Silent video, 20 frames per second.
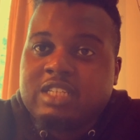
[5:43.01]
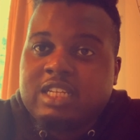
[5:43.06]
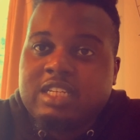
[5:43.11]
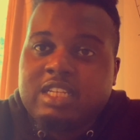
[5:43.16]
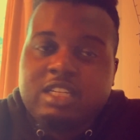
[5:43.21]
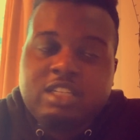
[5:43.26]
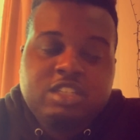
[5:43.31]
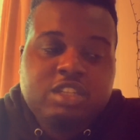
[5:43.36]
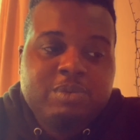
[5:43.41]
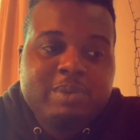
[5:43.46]
I
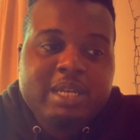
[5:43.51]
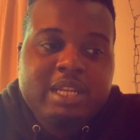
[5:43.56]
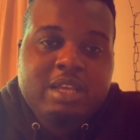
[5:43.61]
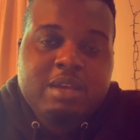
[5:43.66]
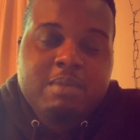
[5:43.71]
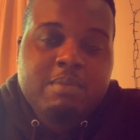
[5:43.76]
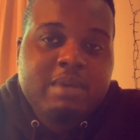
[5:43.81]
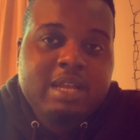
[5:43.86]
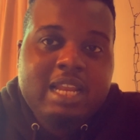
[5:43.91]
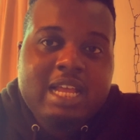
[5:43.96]
didn't do any
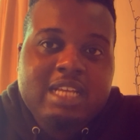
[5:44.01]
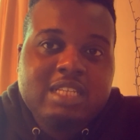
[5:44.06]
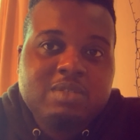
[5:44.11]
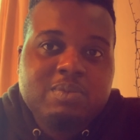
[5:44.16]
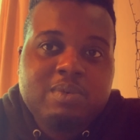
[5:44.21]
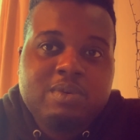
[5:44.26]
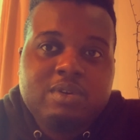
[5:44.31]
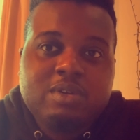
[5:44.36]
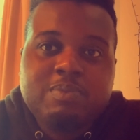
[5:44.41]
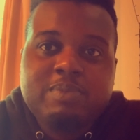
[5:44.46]
on my last
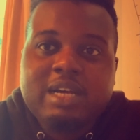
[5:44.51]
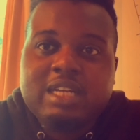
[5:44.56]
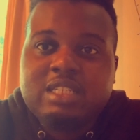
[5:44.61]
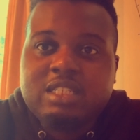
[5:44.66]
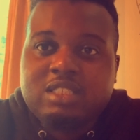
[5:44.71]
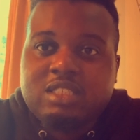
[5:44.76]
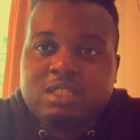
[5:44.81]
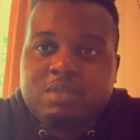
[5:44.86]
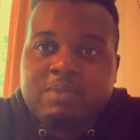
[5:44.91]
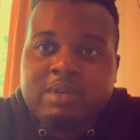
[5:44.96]
ward, but I
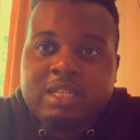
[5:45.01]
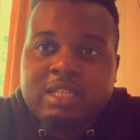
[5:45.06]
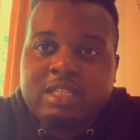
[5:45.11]
did some on